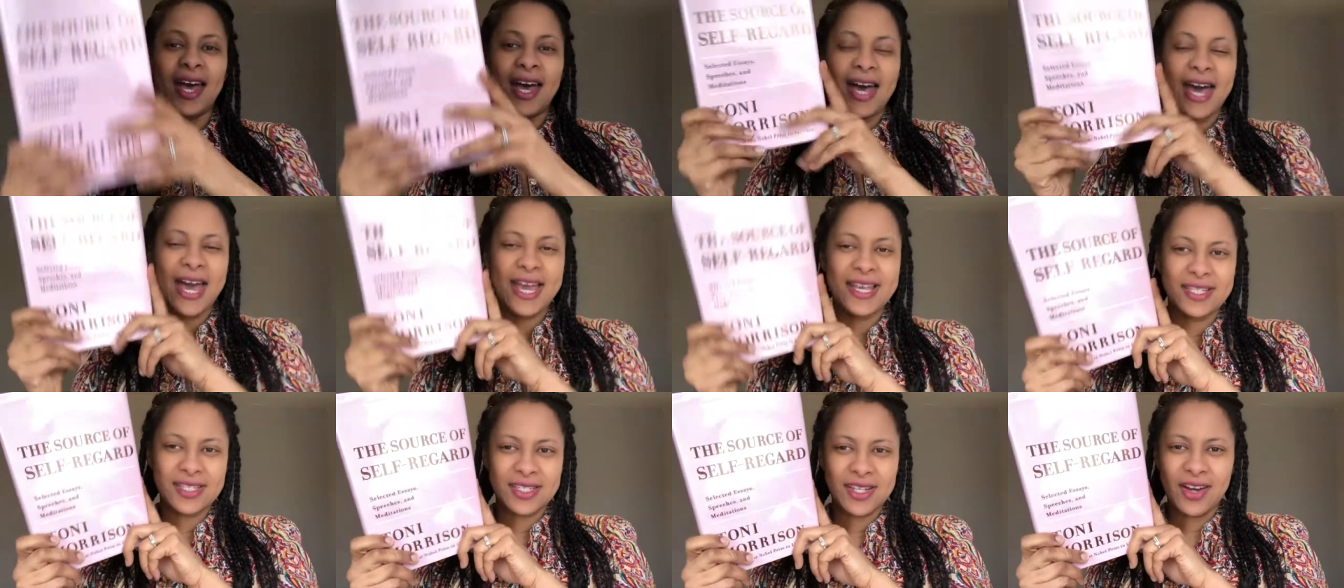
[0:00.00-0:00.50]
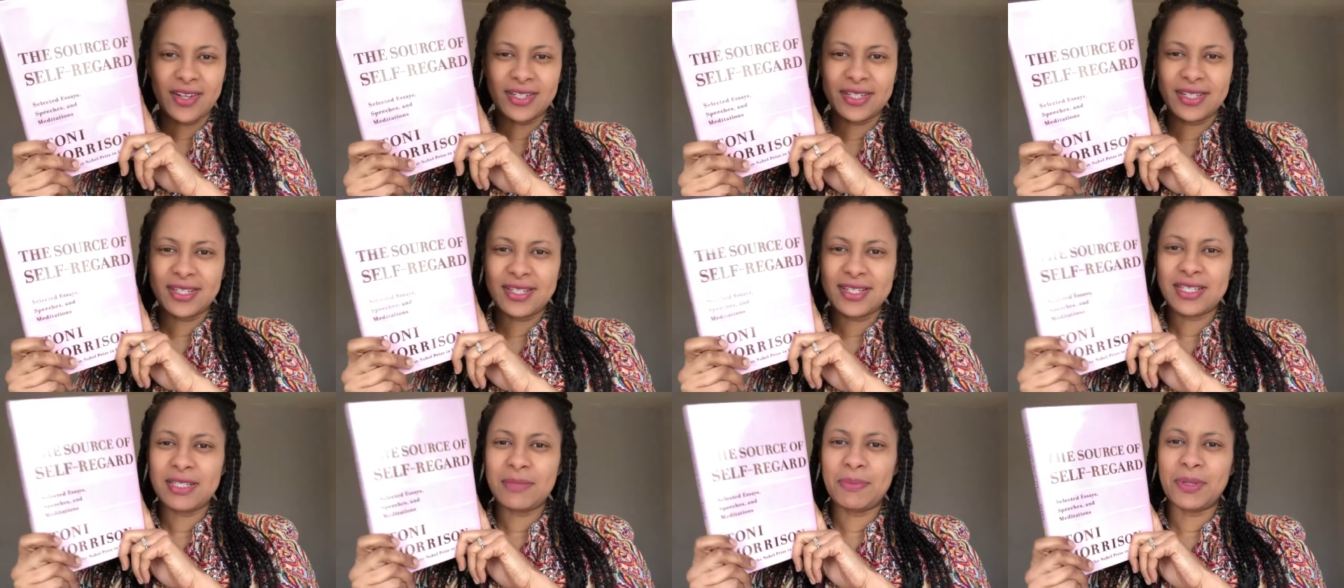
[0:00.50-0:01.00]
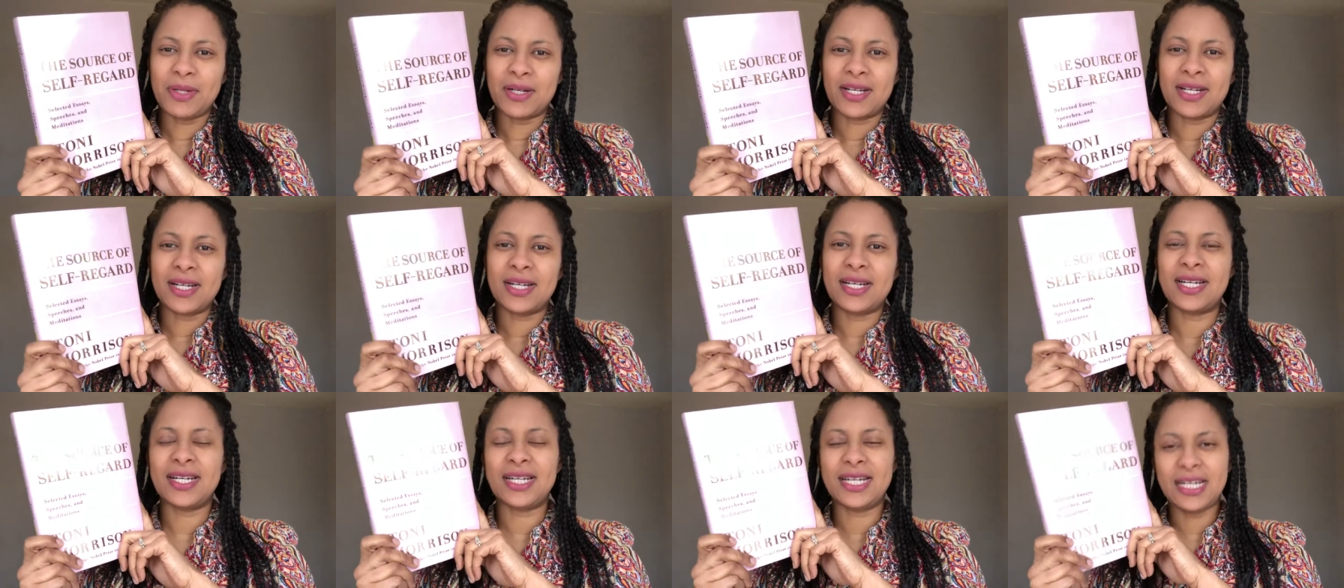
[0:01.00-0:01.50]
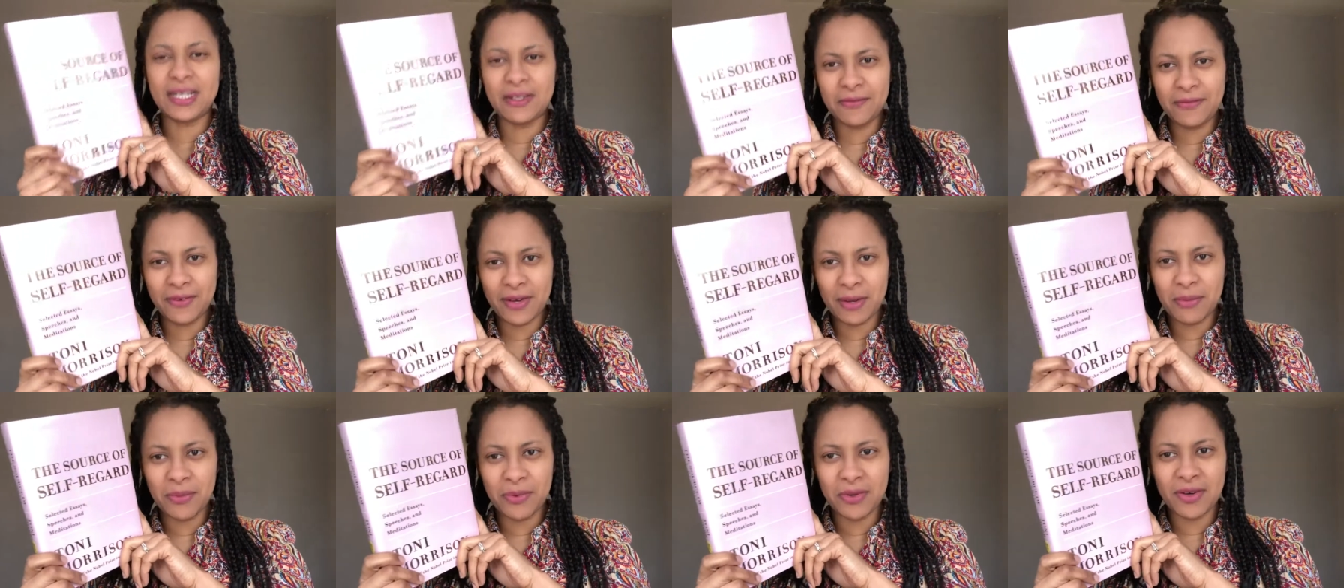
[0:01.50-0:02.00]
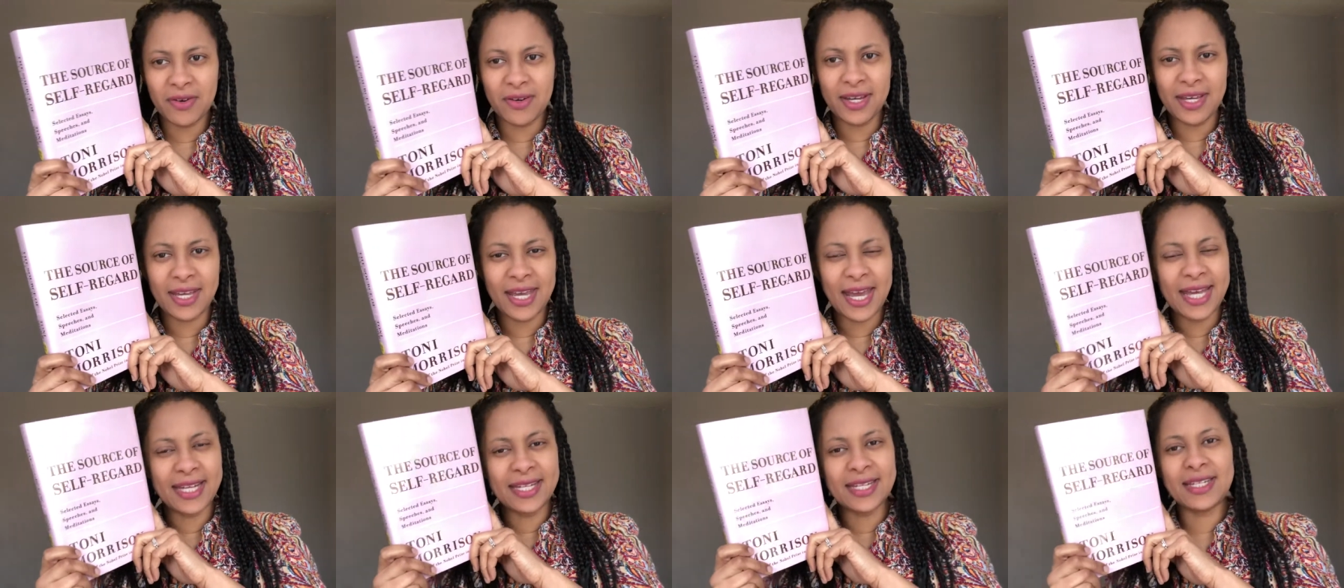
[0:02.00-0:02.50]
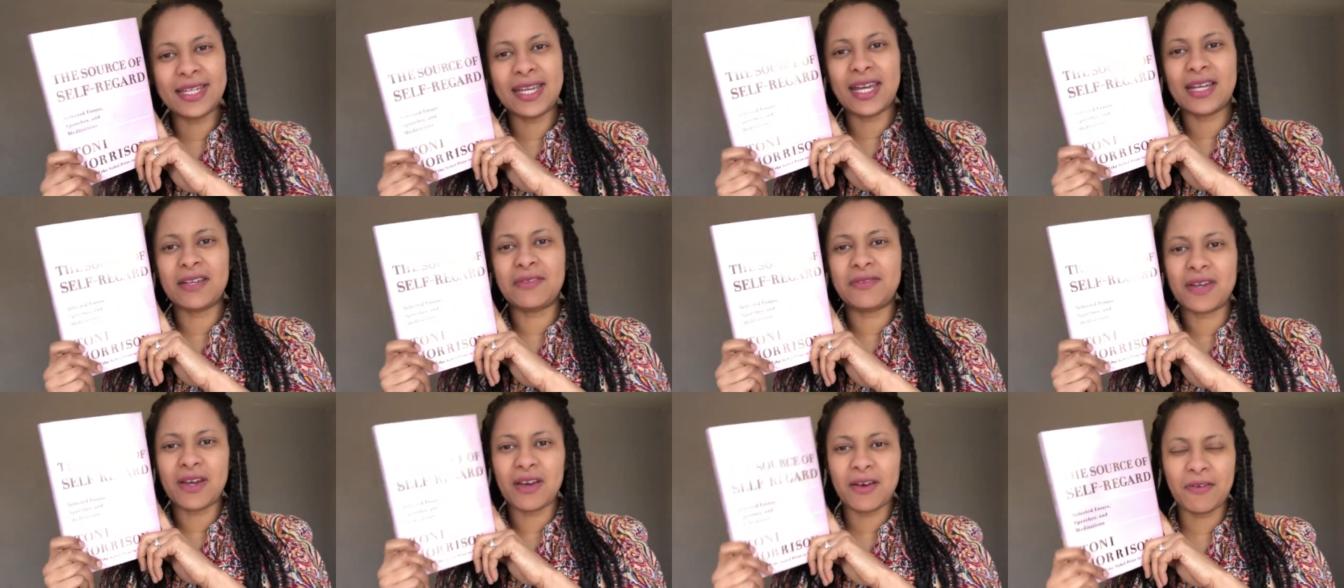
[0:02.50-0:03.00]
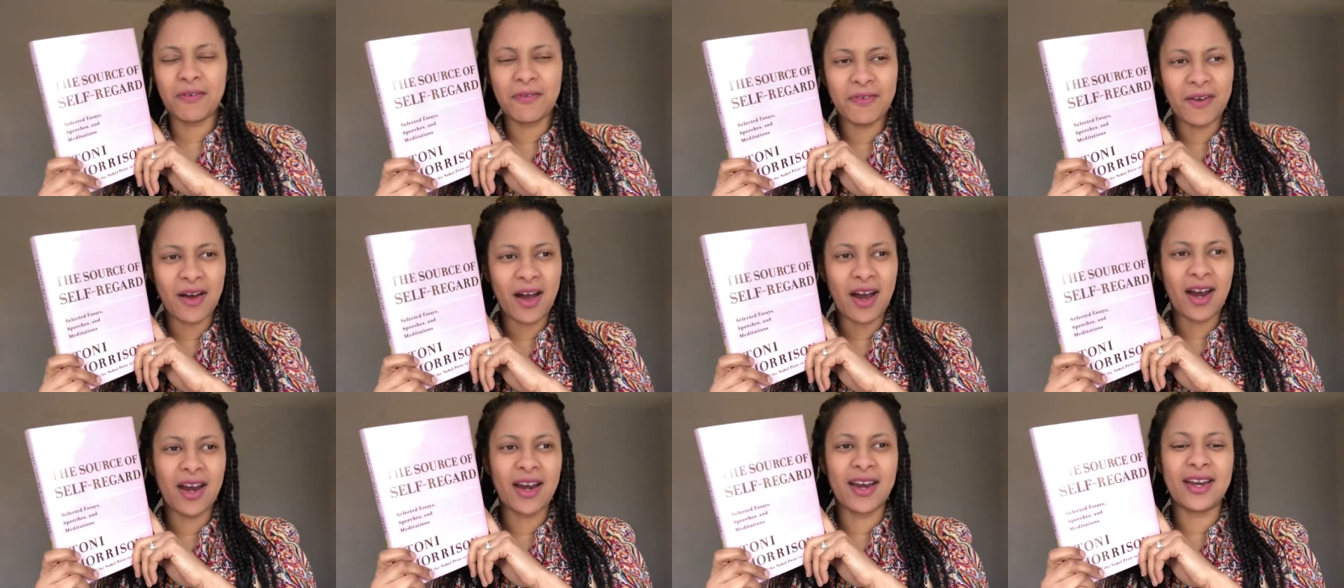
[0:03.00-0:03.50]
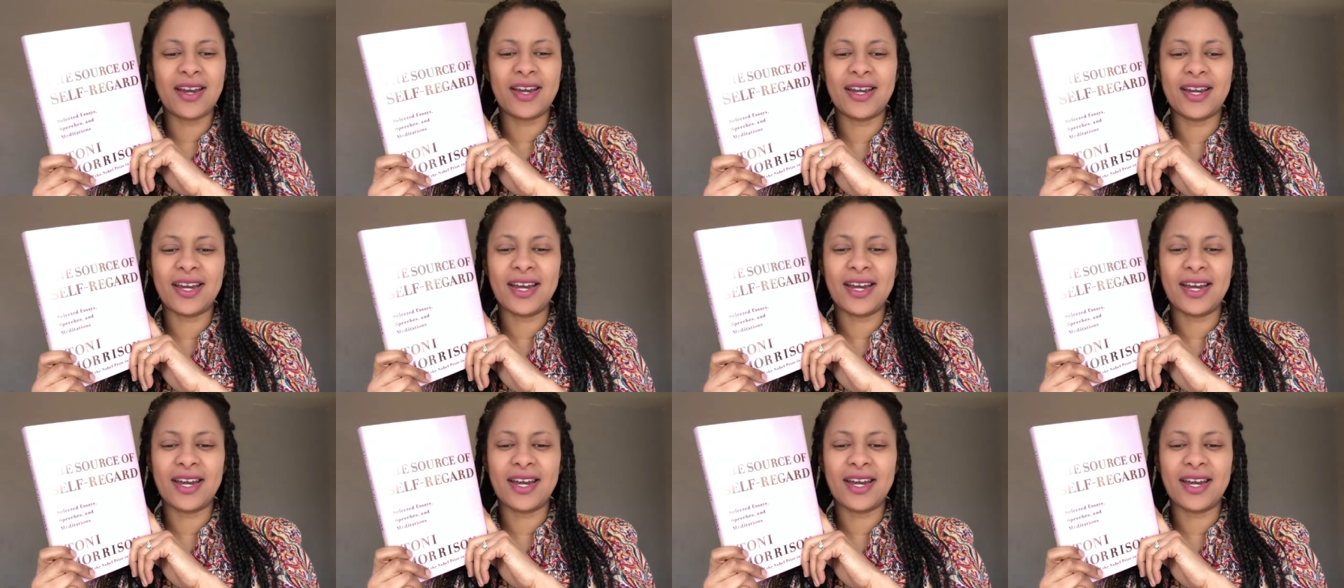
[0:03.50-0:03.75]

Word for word: I started this book in February. I didn't get very far.